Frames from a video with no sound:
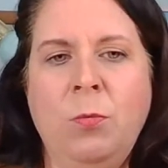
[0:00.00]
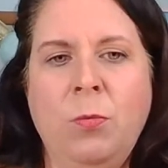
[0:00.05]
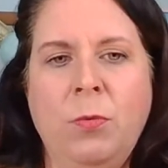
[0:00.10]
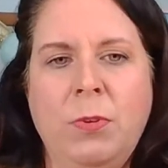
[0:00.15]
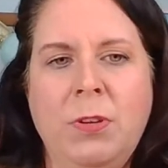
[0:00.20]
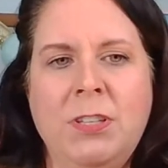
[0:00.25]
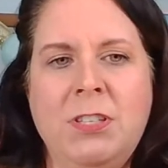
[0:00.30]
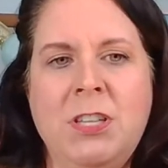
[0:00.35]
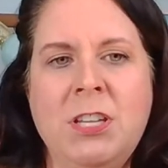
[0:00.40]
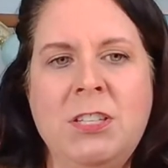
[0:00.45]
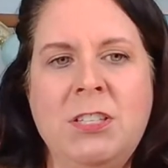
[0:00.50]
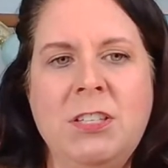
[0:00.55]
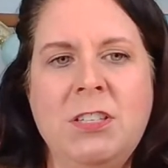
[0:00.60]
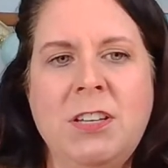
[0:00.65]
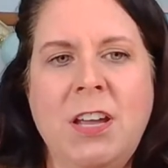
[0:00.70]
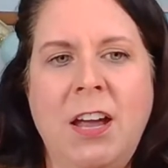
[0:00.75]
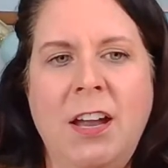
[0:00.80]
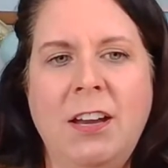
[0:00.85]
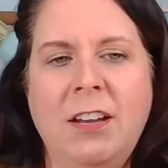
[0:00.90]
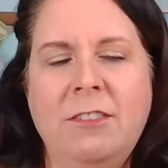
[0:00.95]
This is
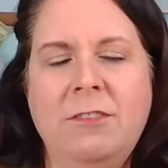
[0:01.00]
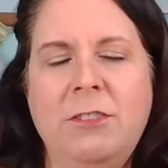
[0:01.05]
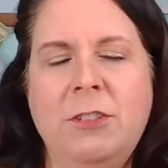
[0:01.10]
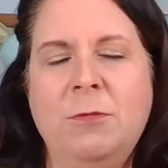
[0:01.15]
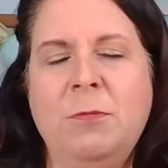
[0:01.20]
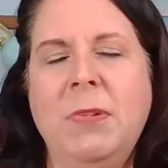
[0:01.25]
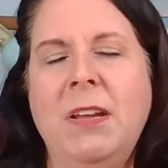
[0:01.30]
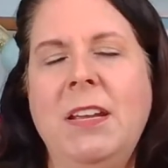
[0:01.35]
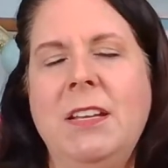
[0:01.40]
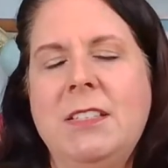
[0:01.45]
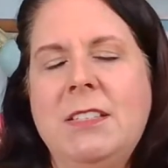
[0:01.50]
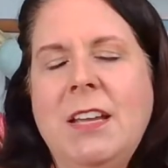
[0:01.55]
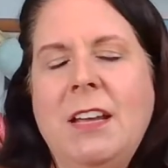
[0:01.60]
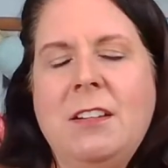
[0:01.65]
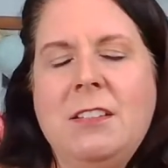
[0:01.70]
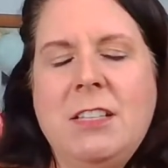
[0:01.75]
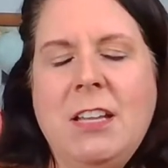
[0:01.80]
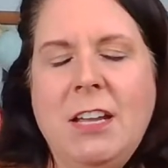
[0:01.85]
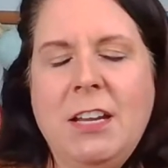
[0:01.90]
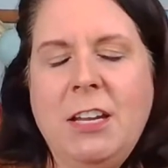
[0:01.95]
kind of, to me, it
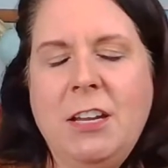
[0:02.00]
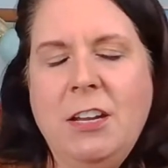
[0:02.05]
sounds like